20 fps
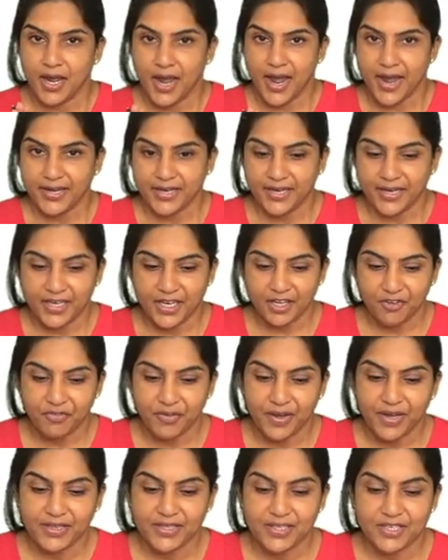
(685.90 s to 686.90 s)

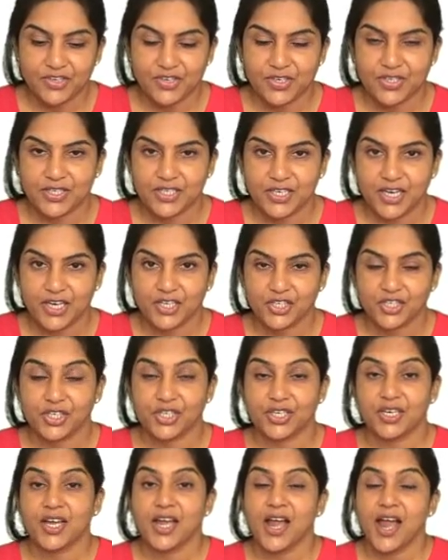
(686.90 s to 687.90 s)
Identify the
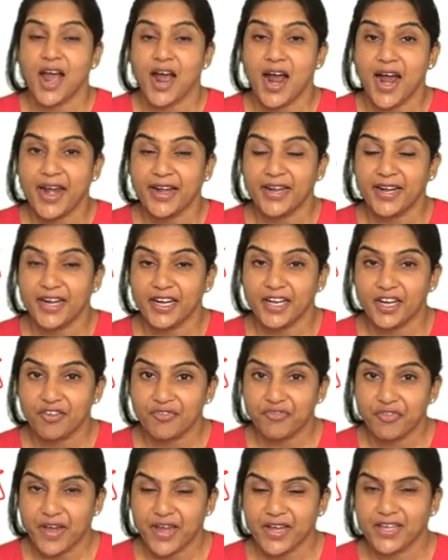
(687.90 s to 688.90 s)
transaction,
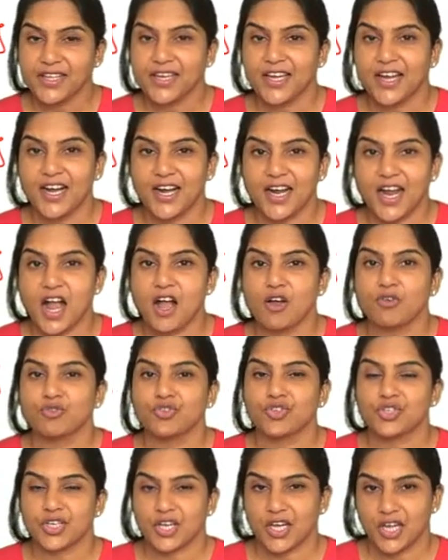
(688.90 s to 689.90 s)
identify the
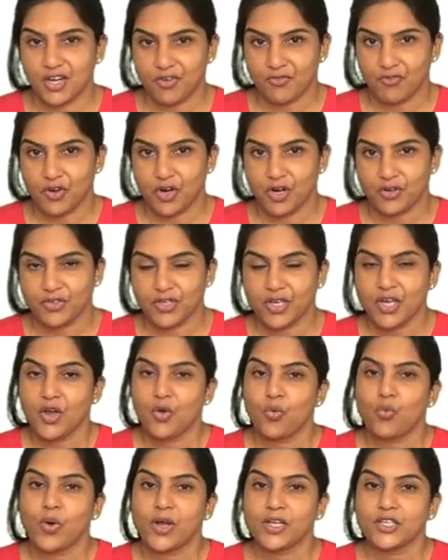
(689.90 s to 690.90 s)
accounts involved.
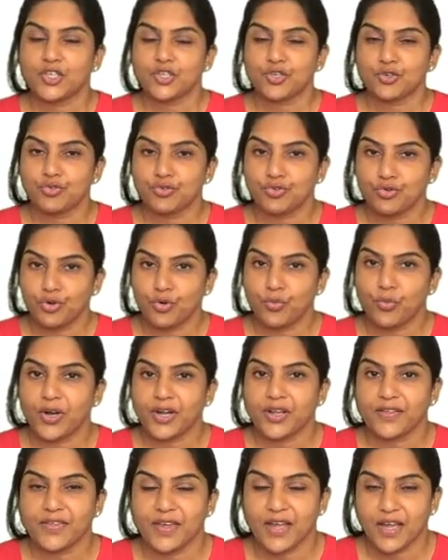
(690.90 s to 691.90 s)
Once you know
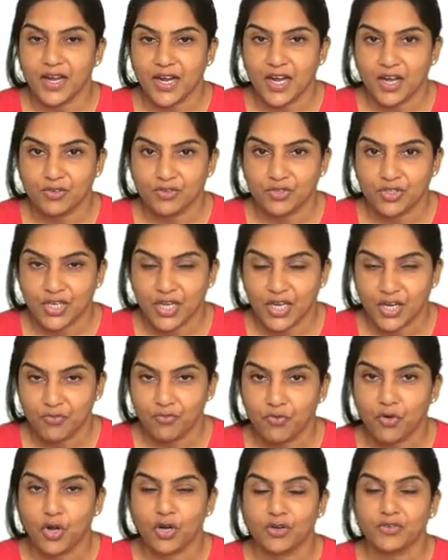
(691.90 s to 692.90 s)
what are the accounts
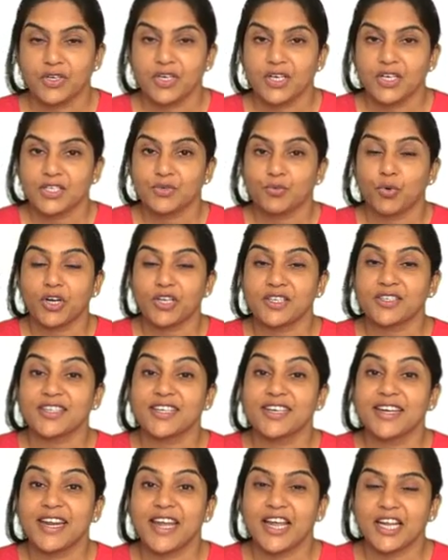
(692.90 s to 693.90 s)
involved, so what is the
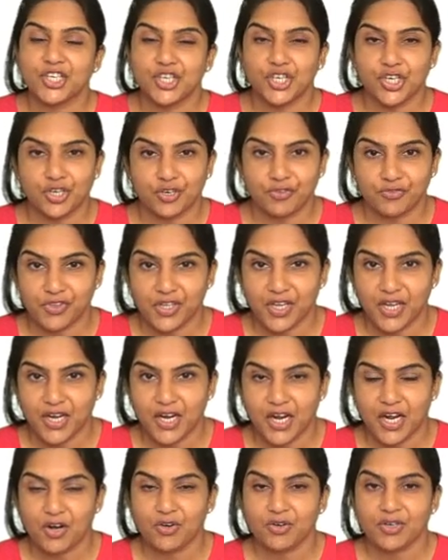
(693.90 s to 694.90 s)
nature of the
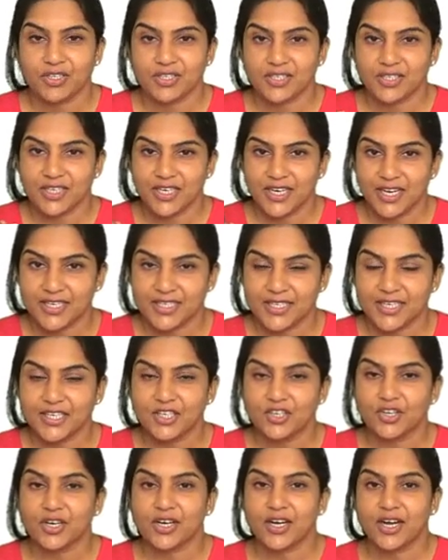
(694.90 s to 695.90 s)
account? Is it an
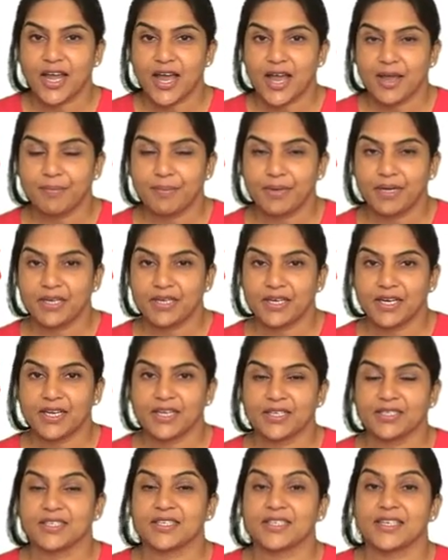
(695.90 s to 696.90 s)
asset or a liability?
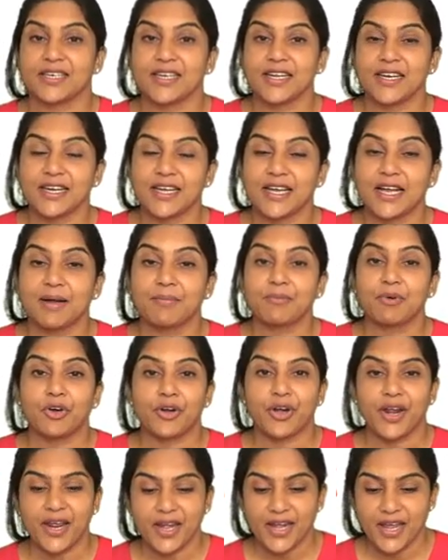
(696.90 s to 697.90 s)
Is it an income
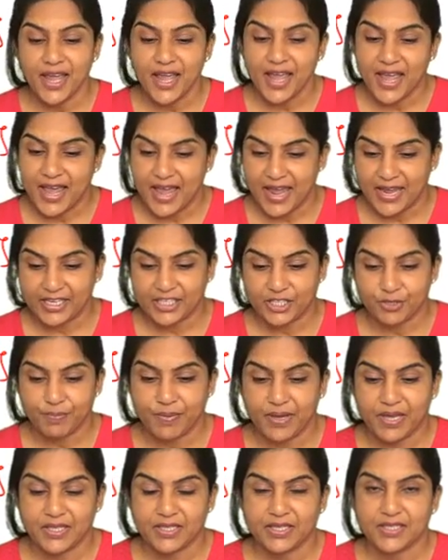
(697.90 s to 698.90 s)
or an
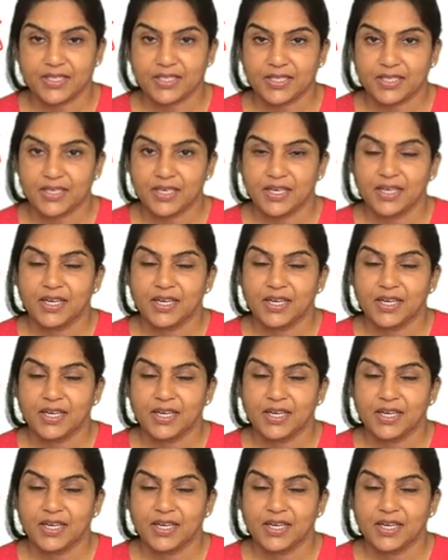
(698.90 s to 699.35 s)
expense?